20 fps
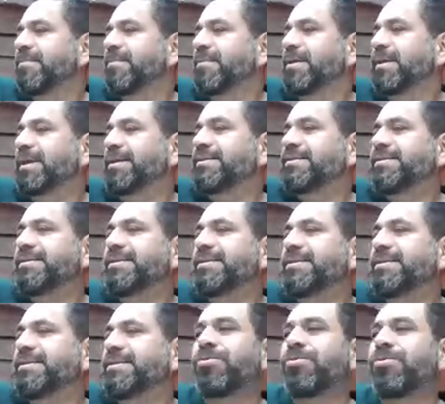and seeing them
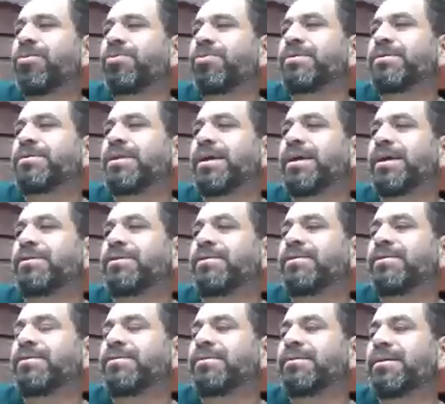grow is like
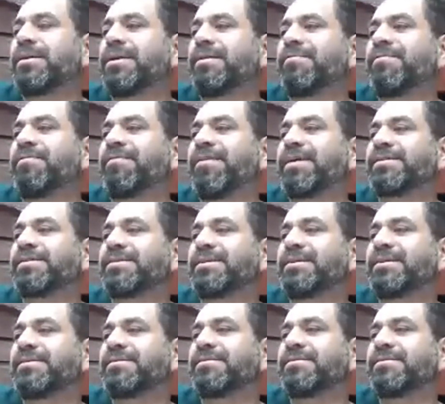investing